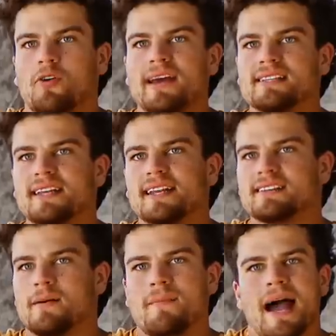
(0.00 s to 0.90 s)
craziness,
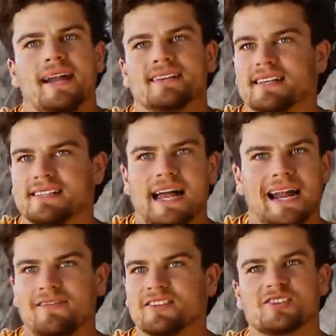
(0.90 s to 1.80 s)
the madness has not
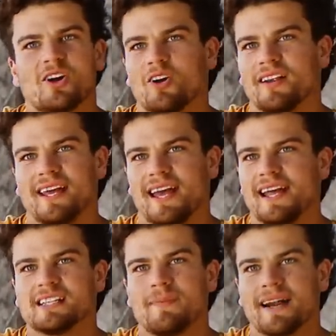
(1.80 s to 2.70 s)
even started yet.
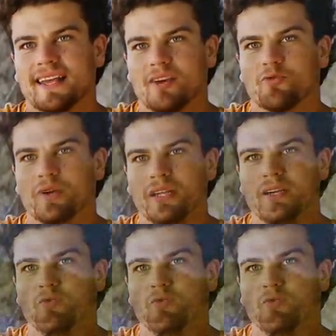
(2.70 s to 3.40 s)
It's about to get really